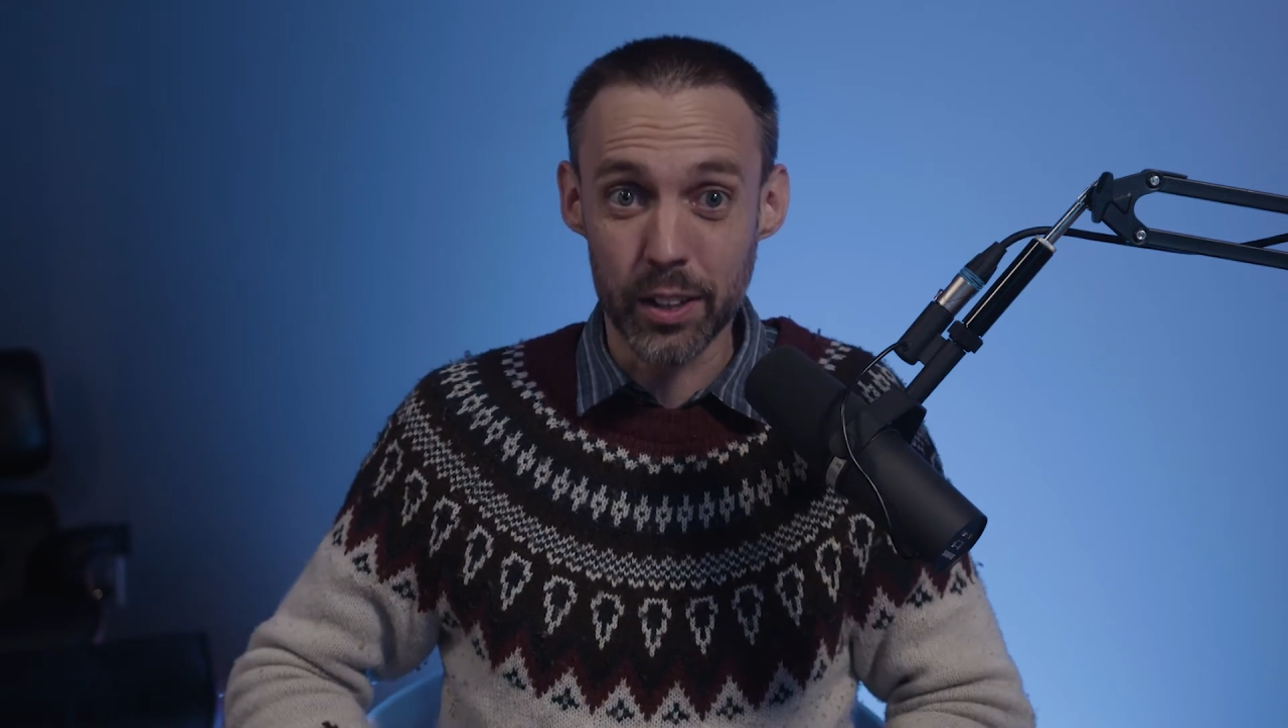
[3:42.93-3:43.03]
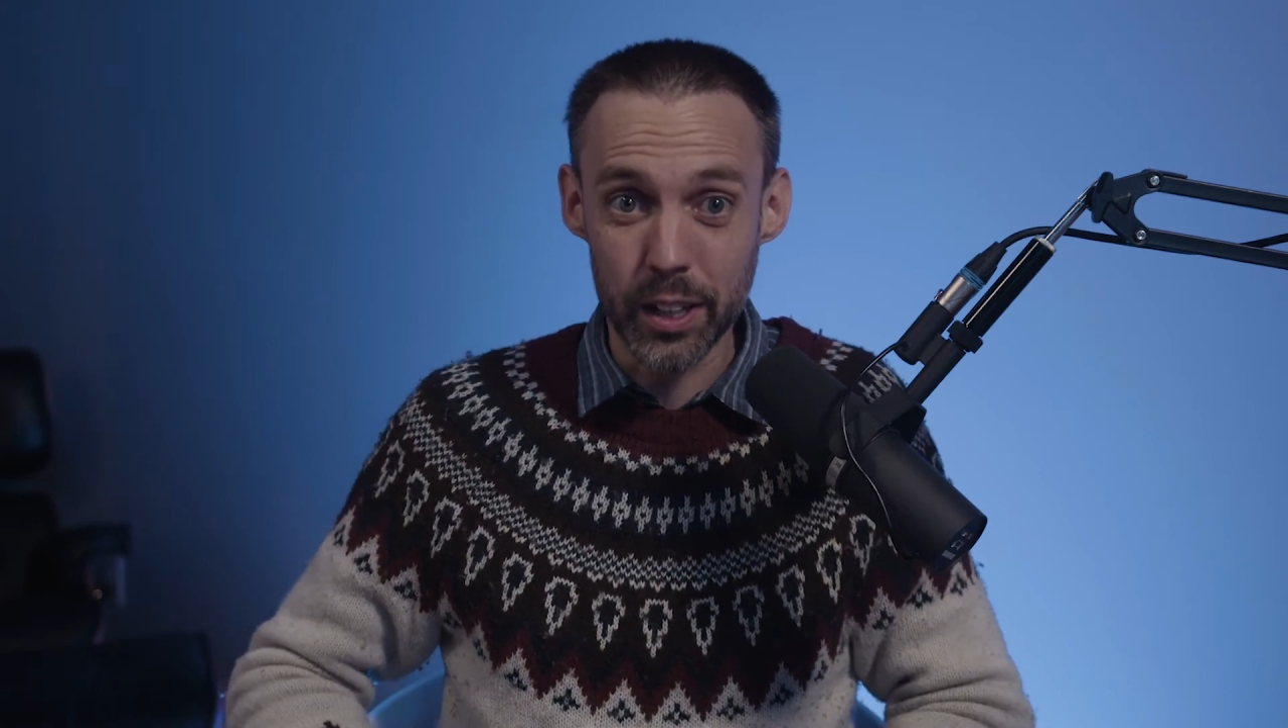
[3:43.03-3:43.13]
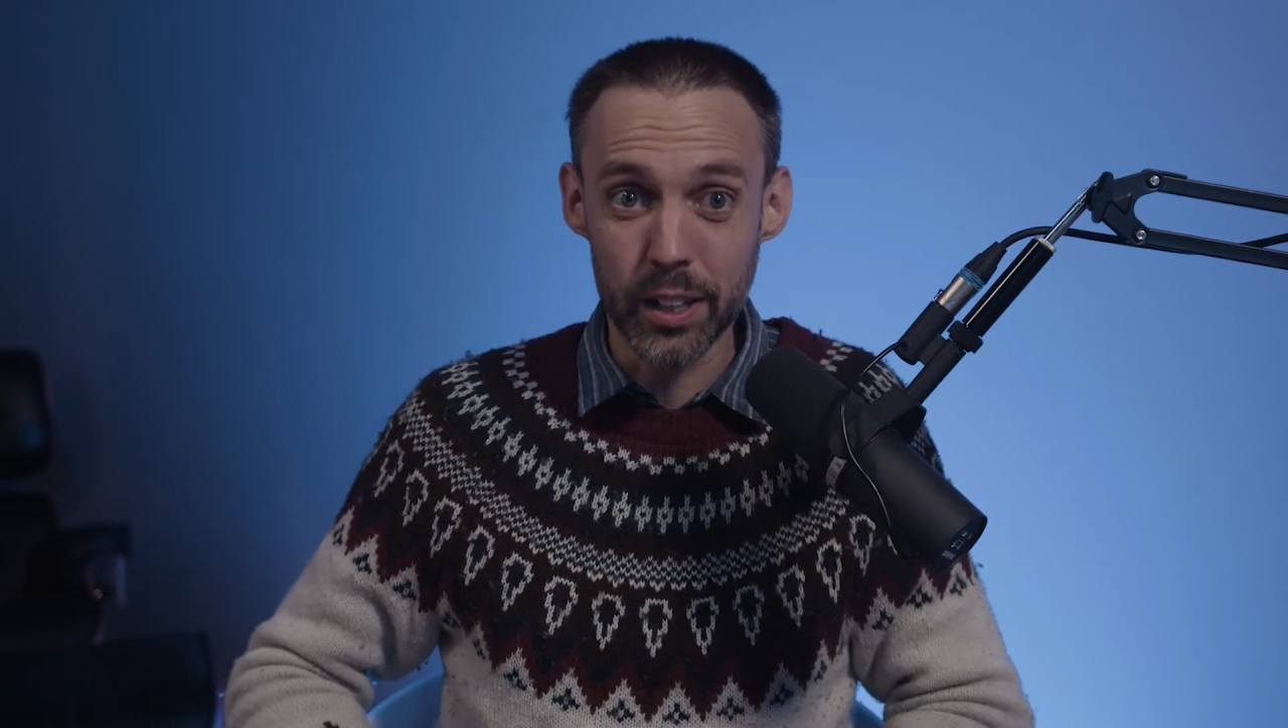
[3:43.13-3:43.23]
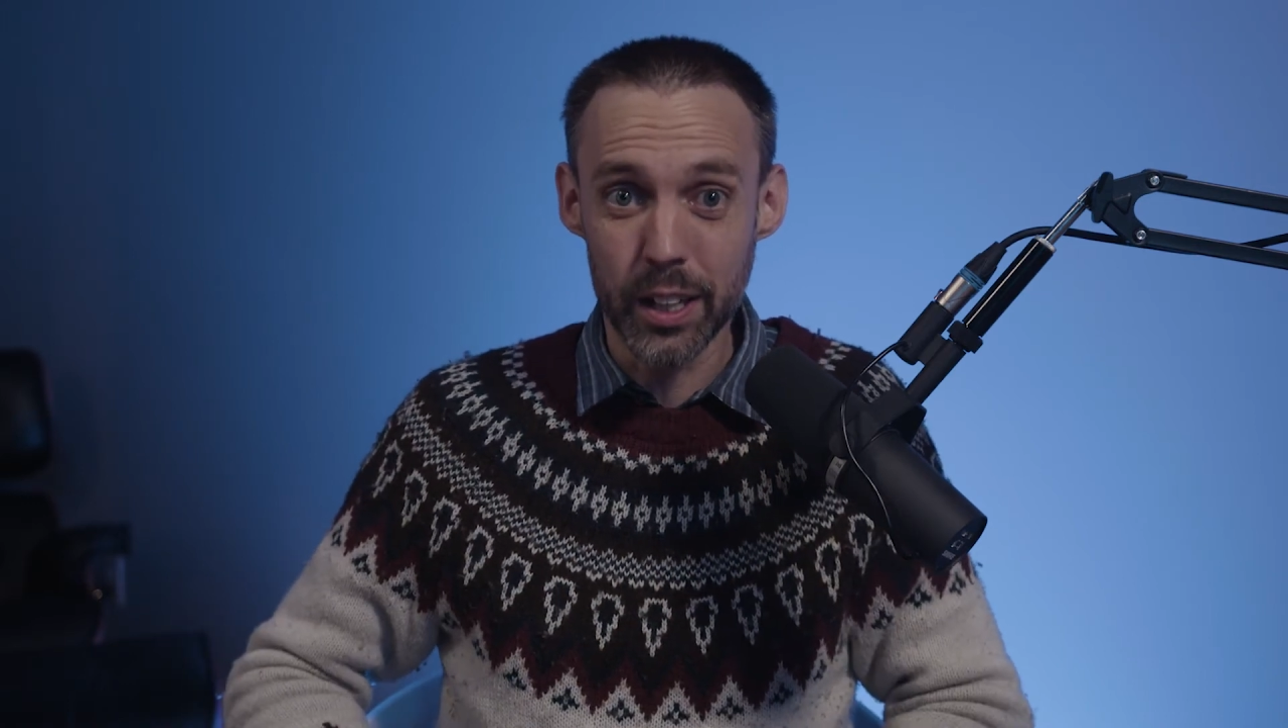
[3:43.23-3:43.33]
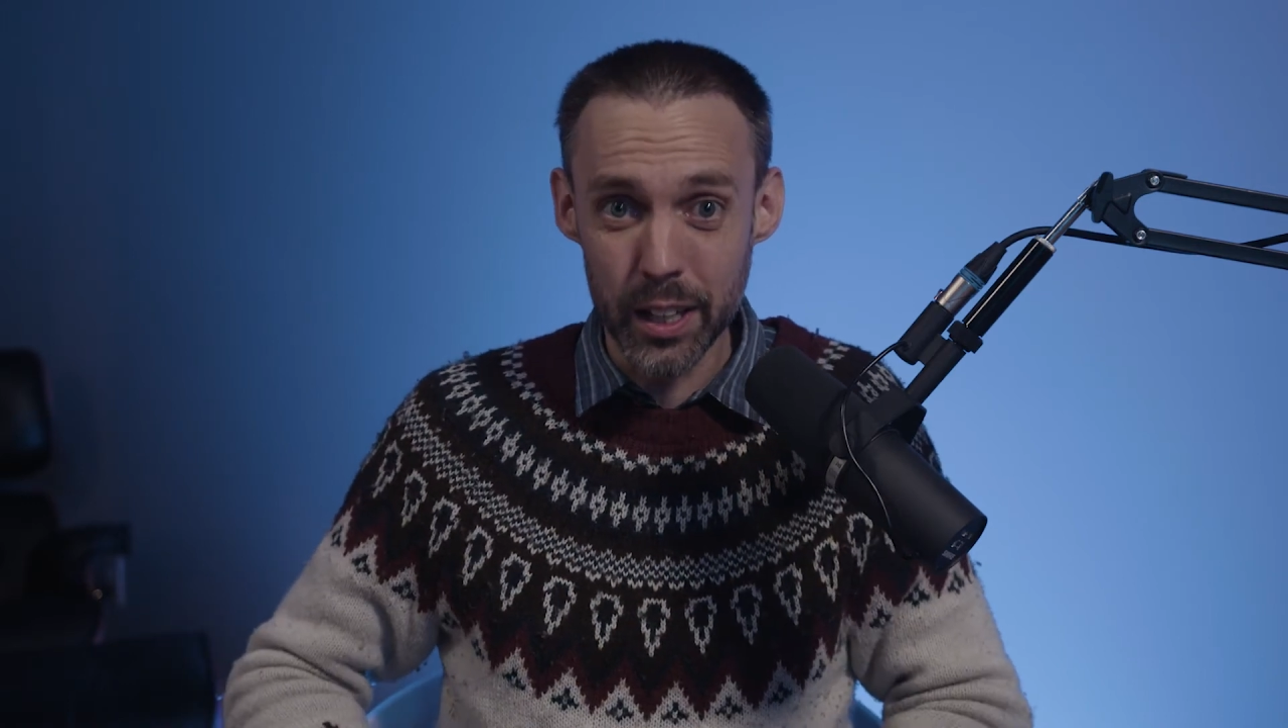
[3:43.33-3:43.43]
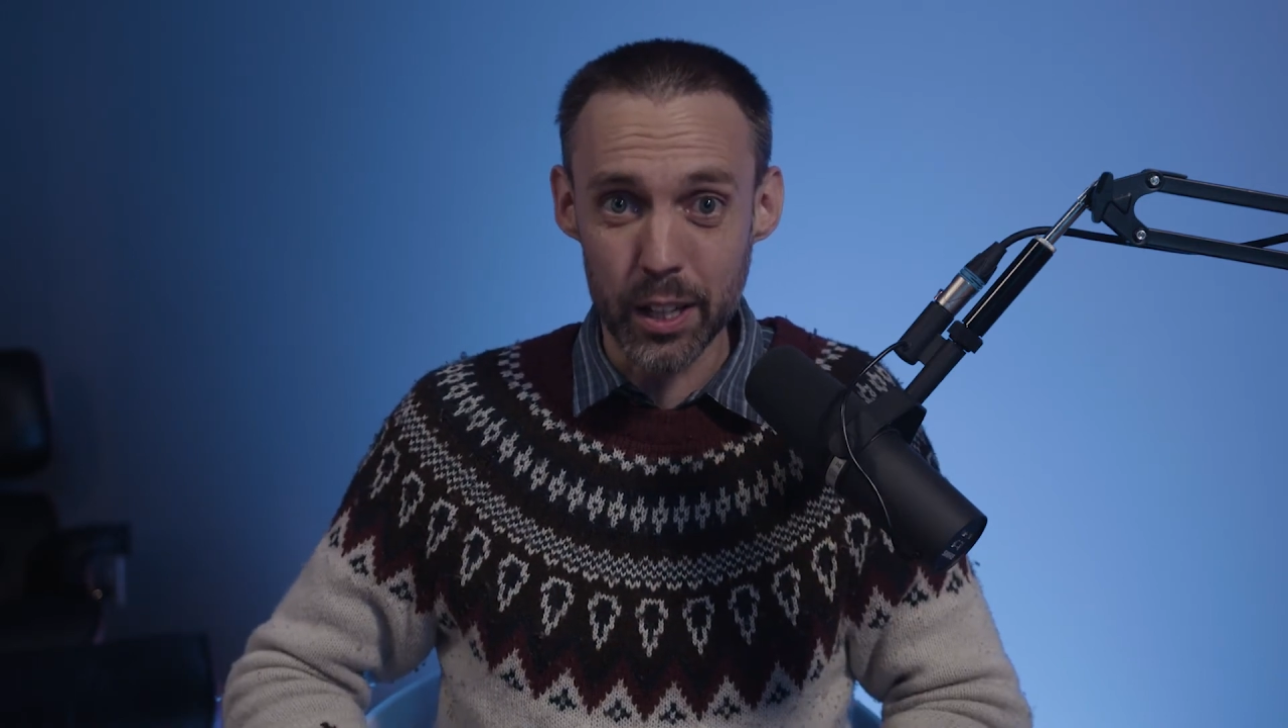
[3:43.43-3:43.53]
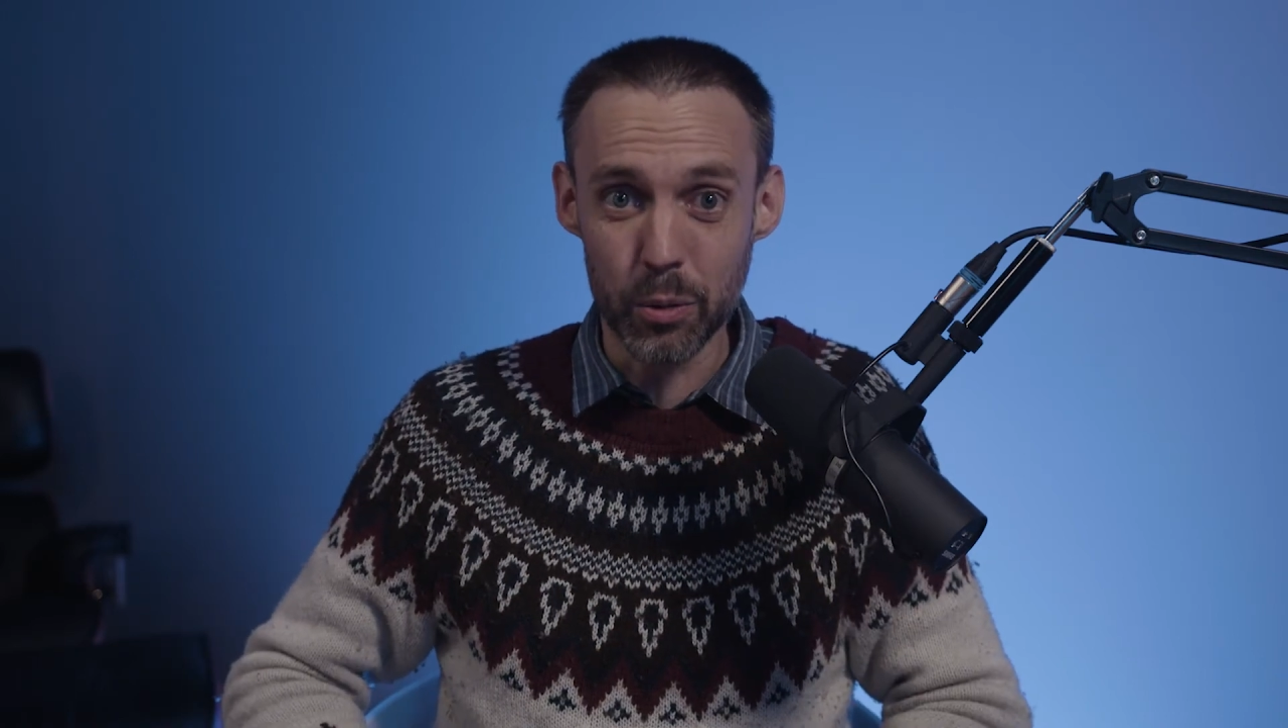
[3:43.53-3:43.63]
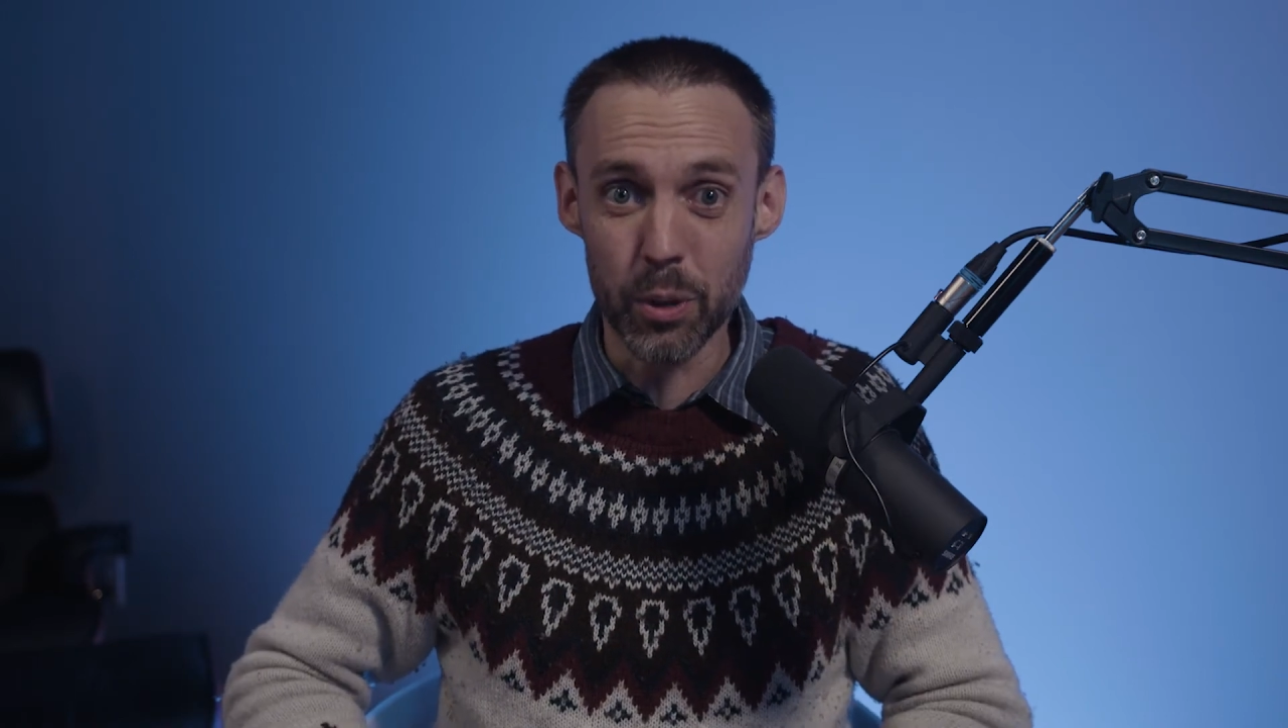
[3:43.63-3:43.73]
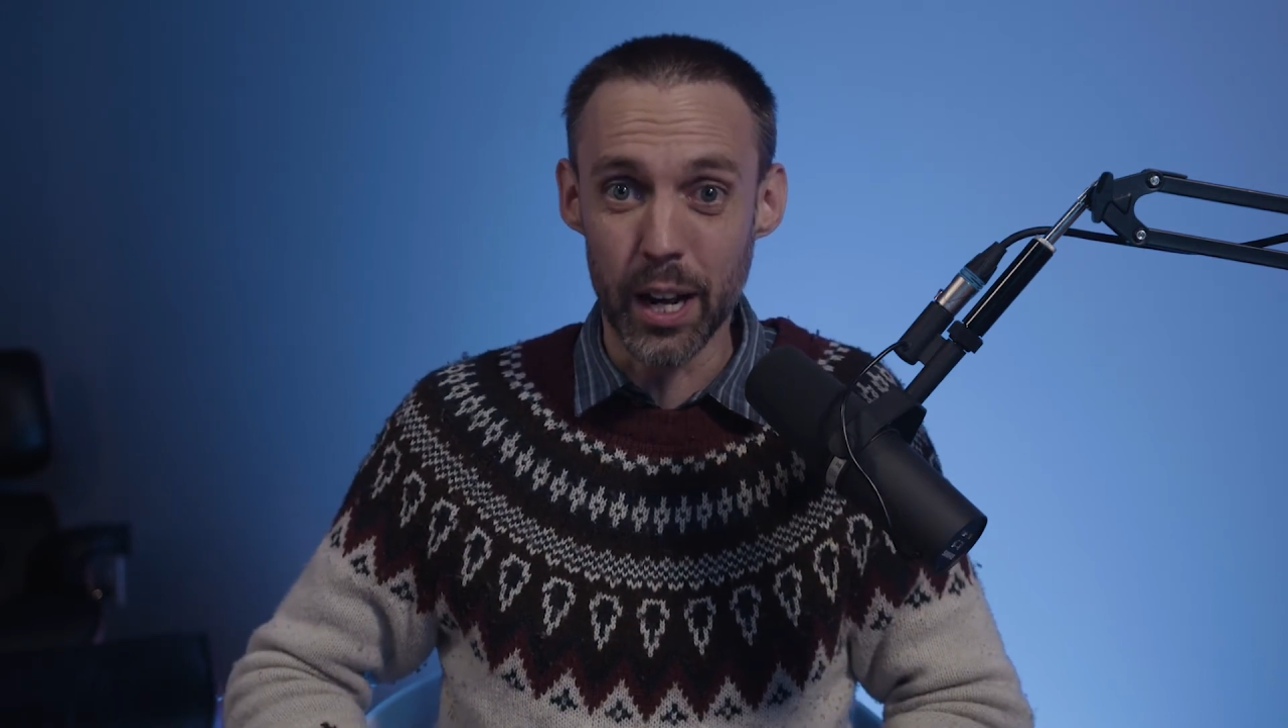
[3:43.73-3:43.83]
thing an idiot